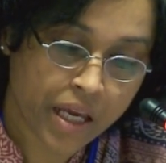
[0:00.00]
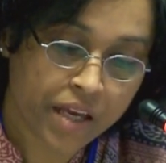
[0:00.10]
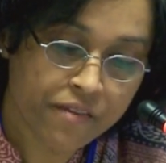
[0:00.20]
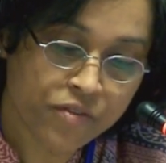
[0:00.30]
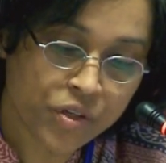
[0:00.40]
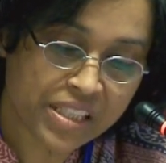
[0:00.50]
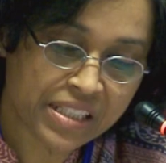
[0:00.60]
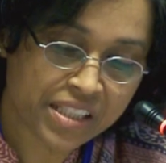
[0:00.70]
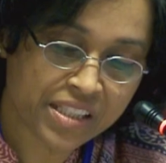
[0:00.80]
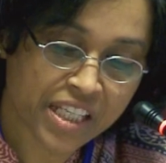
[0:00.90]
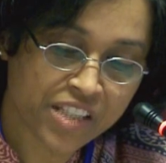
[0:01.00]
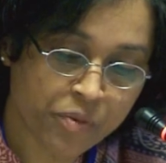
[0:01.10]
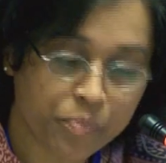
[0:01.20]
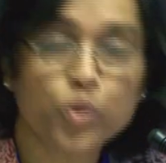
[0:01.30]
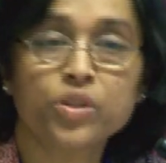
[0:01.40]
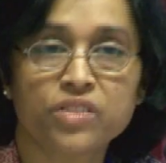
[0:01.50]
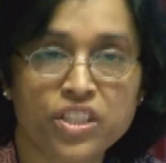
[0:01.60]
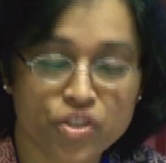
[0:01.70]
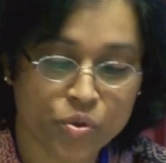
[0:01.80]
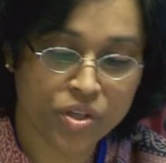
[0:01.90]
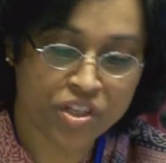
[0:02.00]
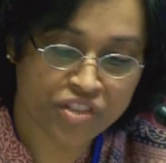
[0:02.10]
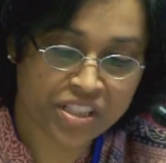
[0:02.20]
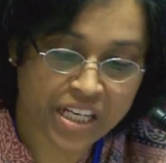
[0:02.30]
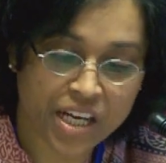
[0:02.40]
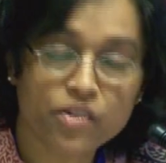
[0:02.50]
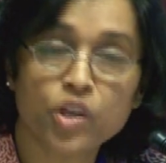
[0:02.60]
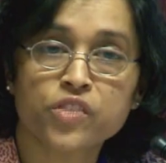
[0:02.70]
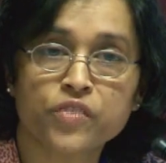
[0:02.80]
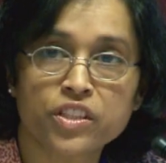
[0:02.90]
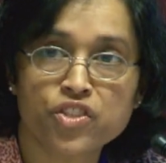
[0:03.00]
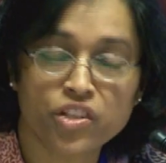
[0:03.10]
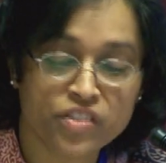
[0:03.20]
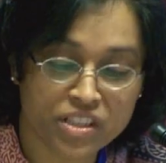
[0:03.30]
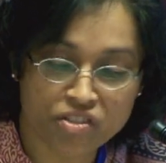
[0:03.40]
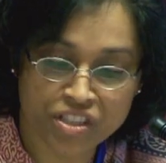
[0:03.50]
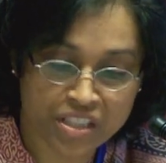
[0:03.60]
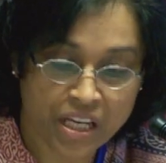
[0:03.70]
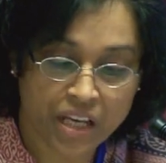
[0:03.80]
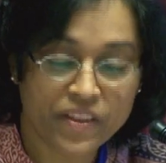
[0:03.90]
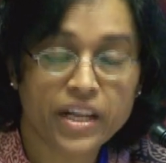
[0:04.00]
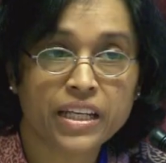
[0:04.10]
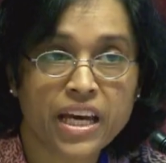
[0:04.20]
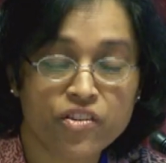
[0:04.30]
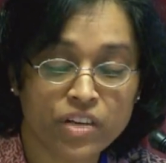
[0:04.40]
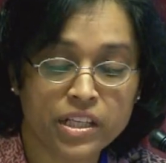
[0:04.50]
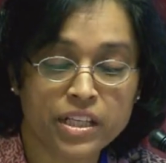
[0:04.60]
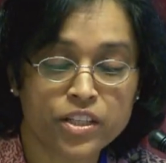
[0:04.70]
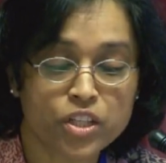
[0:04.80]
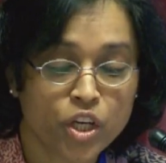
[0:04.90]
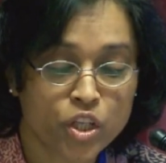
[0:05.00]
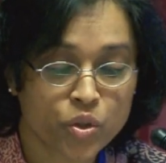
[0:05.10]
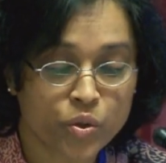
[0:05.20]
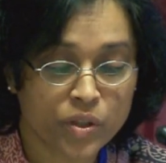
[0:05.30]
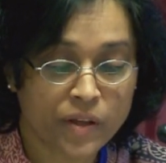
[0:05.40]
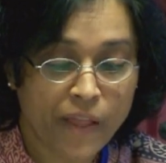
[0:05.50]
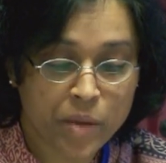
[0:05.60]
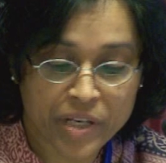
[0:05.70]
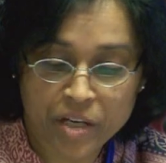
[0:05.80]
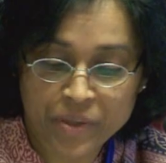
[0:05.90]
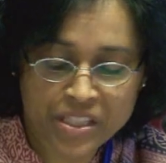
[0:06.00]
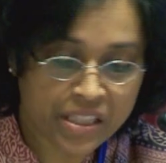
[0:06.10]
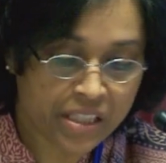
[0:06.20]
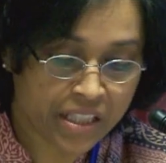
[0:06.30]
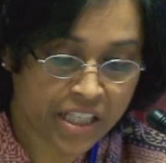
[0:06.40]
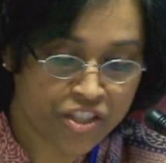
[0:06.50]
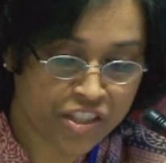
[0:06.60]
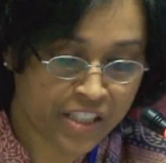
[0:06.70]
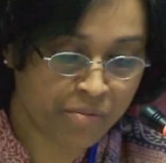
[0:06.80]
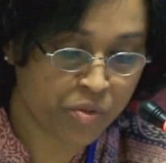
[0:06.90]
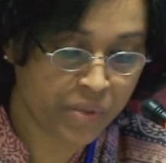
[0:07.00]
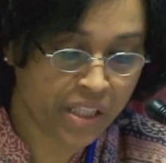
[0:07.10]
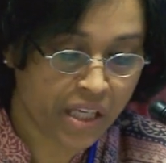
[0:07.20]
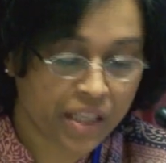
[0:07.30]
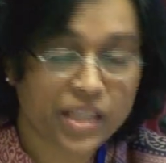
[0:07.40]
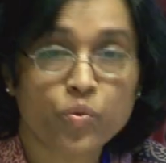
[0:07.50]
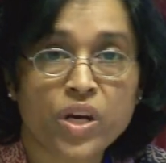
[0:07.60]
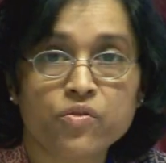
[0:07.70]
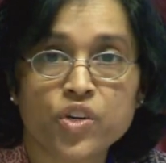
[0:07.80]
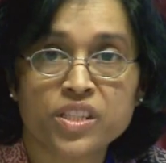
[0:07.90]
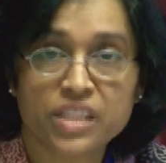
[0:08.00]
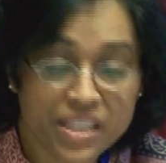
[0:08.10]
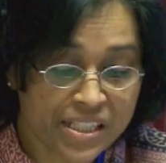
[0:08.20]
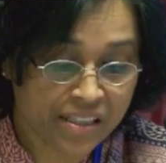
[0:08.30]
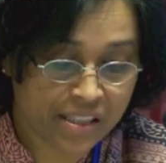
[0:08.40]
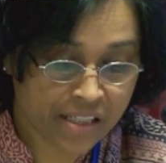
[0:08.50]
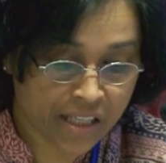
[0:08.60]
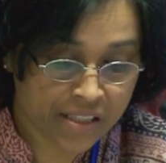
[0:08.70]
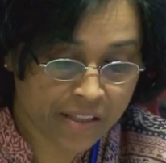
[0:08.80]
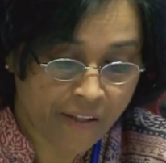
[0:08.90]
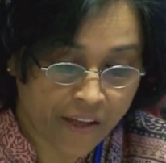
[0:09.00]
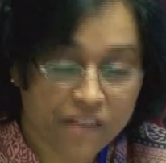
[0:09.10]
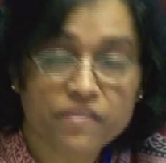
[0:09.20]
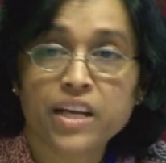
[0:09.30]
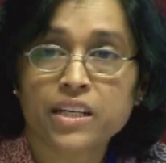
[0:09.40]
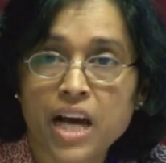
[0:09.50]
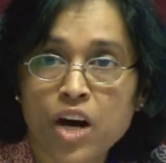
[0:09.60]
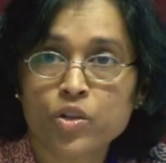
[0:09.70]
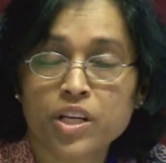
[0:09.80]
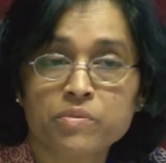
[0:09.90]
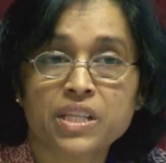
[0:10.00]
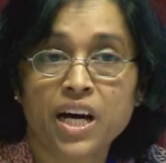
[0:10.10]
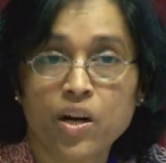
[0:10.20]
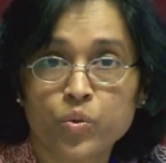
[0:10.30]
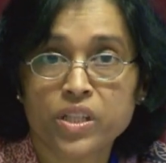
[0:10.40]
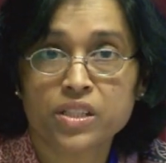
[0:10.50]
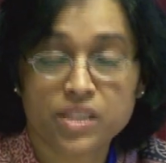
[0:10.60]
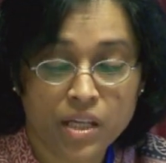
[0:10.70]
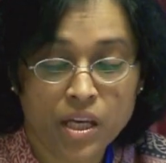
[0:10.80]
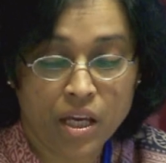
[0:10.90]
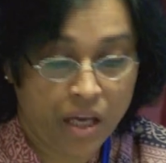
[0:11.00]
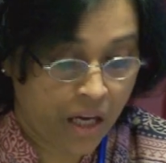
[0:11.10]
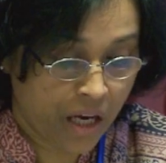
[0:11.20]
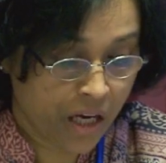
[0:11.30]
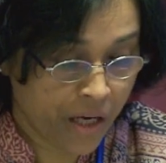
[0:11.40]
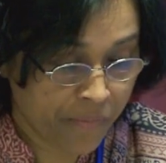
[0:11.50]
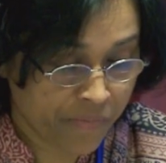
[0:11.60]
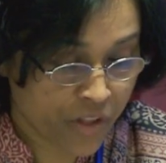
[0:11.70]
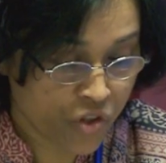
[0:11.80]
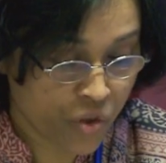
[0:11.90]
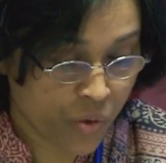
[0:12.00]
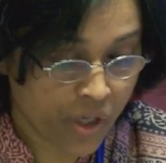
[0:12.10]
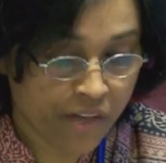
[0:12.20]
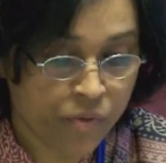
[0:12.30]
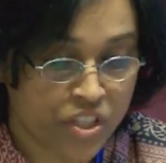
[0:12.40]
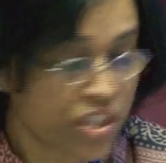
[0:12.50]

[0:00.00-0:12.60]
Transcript: If voice is exercised for both teachers' own interest and also for the children's interest, then it can really lead to good. But at present, the indications seem to be that where voice is exercised, in fact, outcomes are worse. So if we